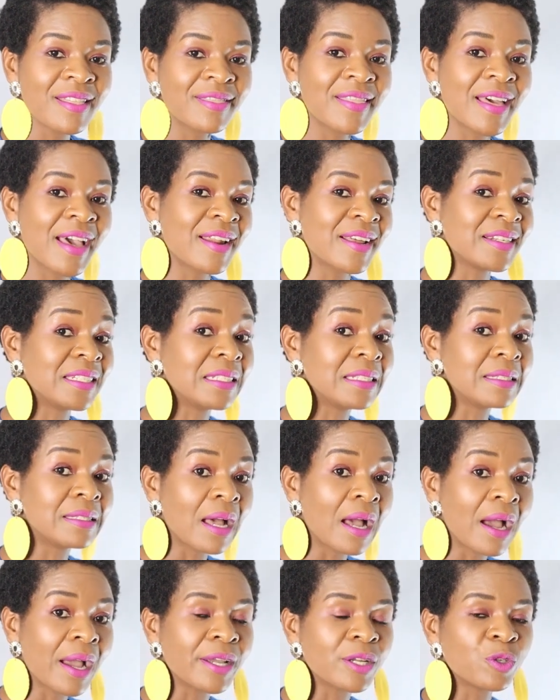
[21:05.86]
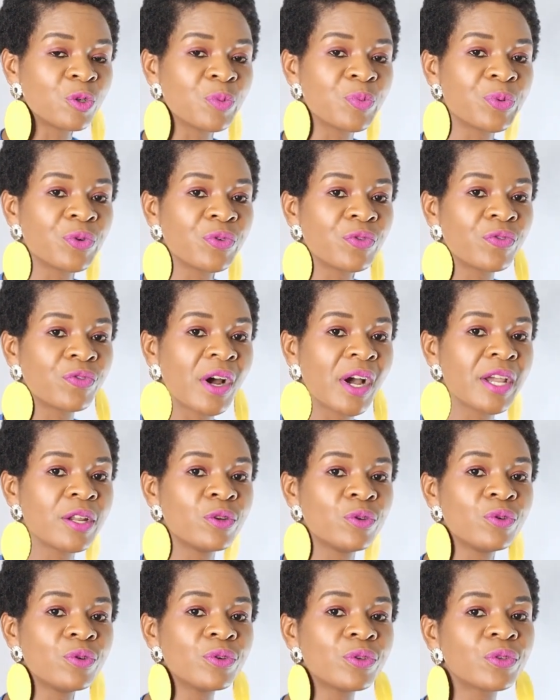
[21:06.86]
that are designed to
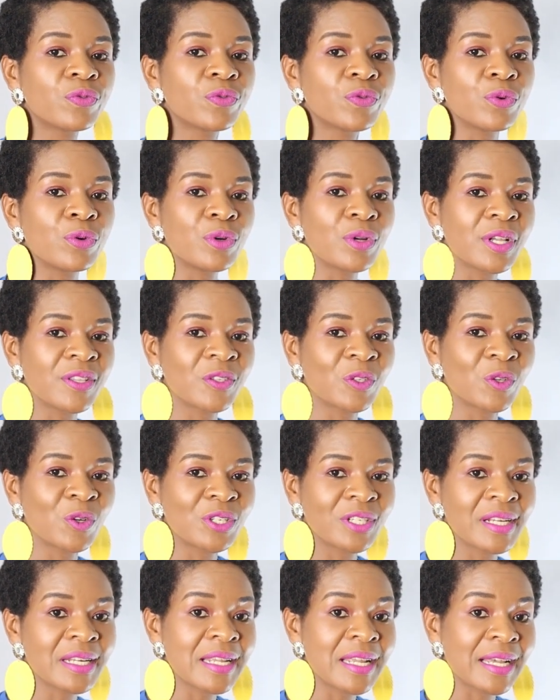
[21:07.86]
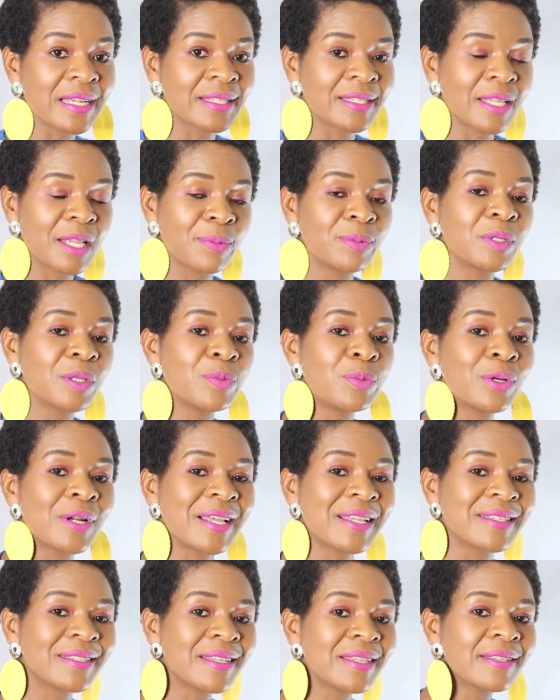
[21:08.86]
provide useful and socially acceptable
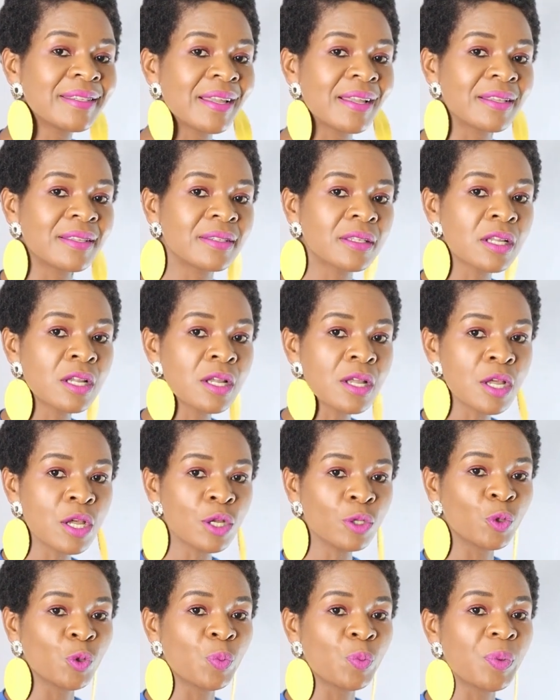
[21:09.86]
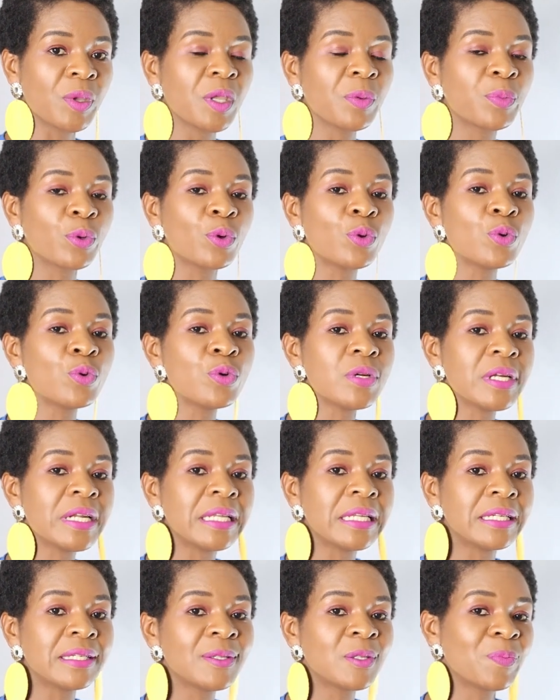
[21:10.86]
assistance to people who
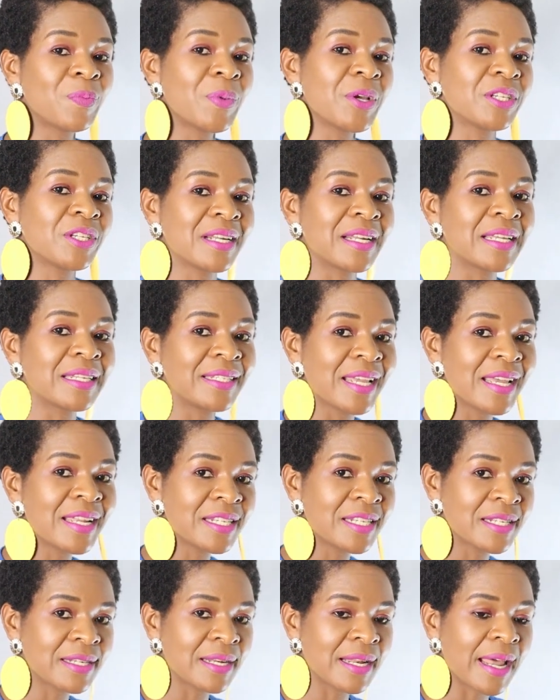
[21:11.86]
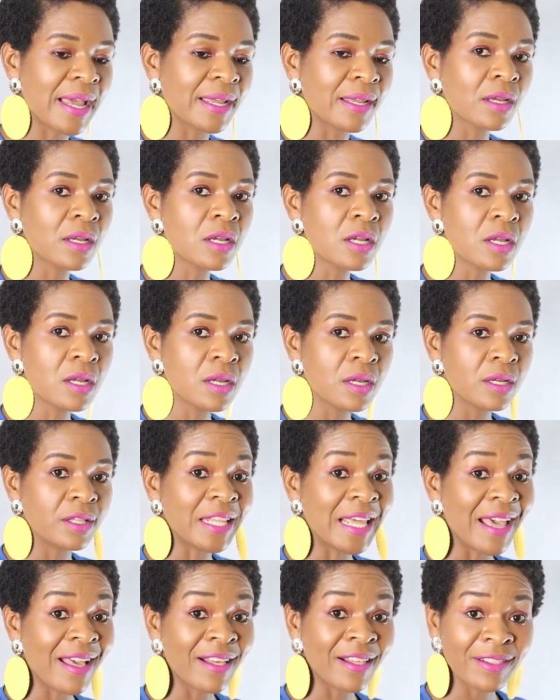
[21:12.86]
need special attention, like
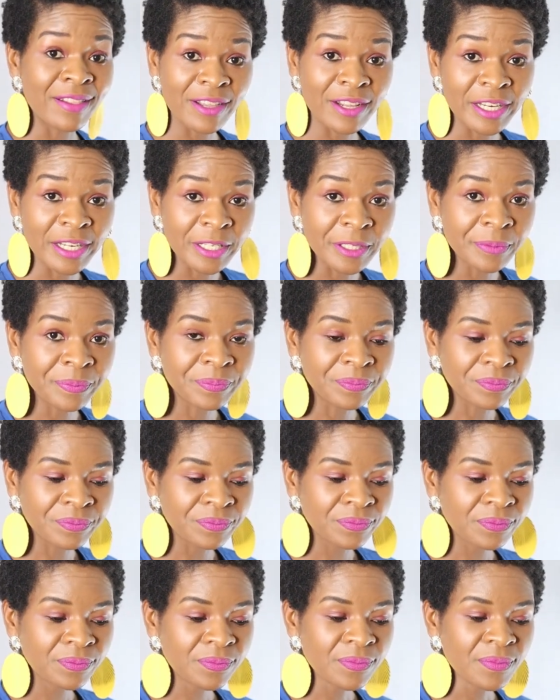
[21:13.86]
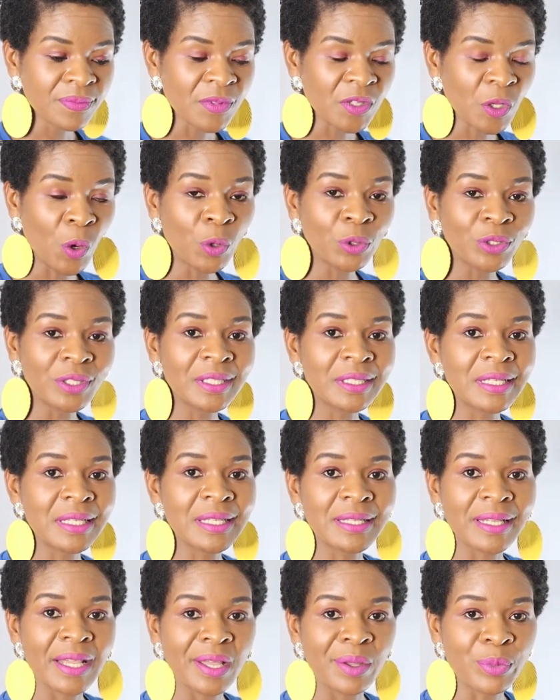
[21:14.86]
the elderly or the
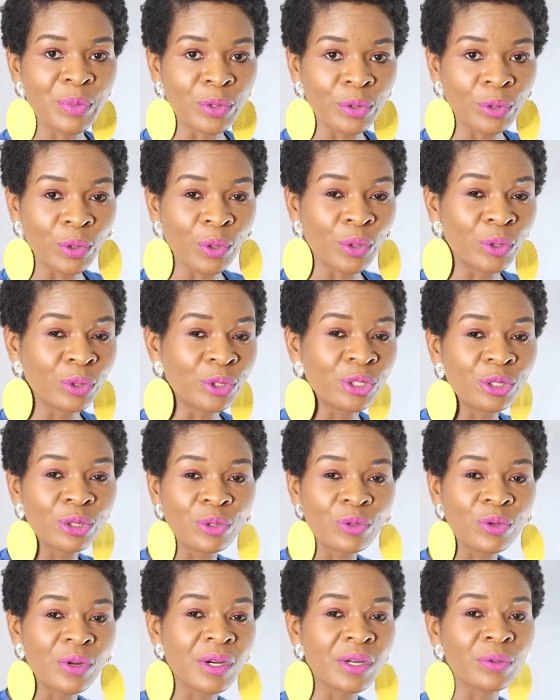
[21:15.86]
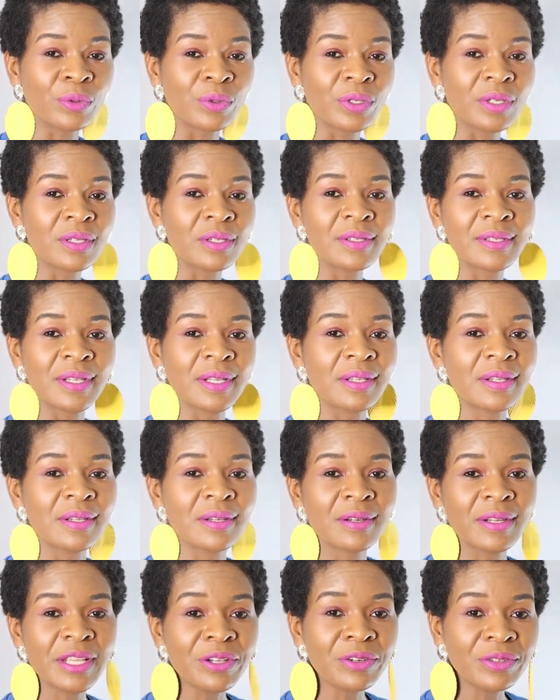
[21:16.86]
disabled or children with
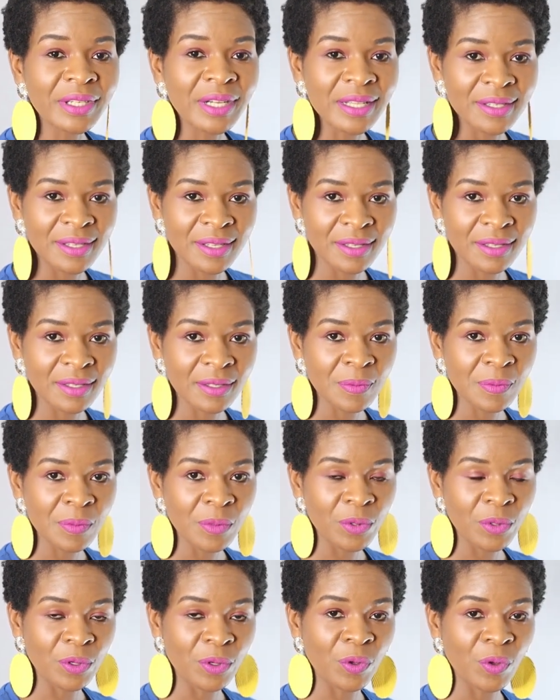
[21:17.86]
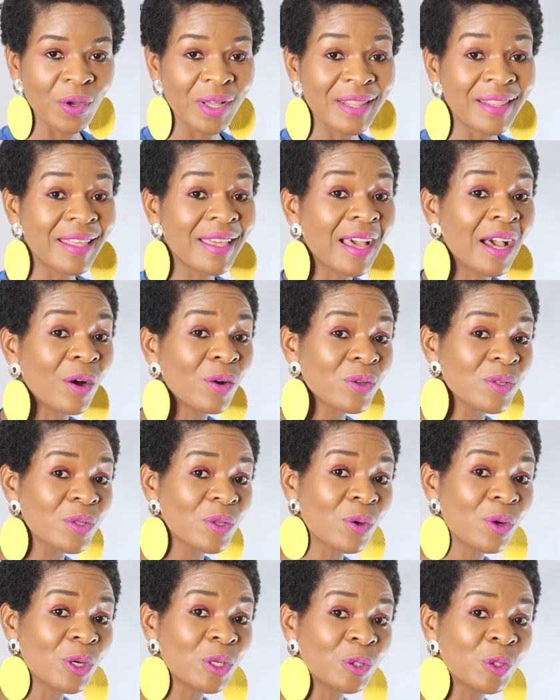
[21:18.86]
certain illnesses, you know. And there are
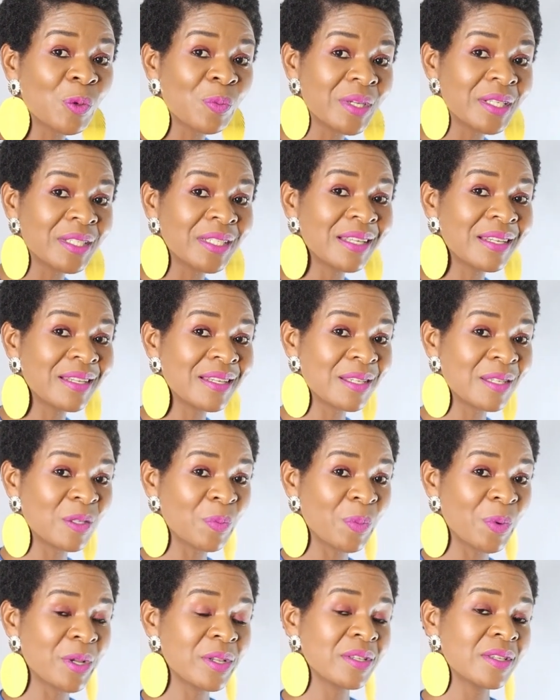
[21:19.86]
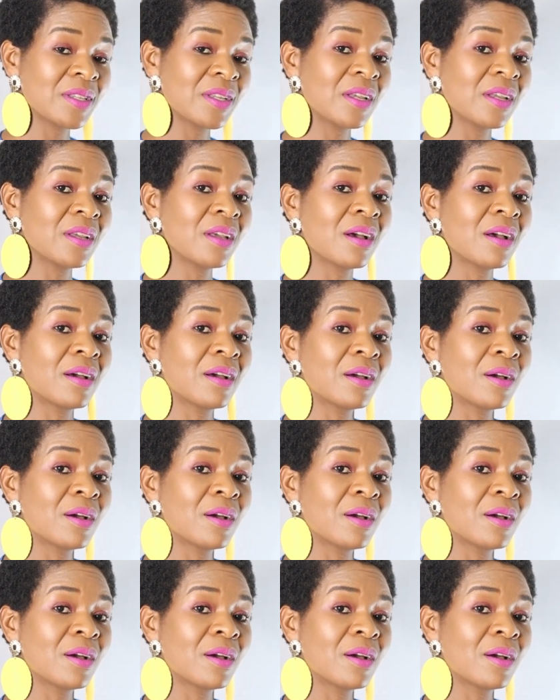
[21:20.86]
also automated dispensing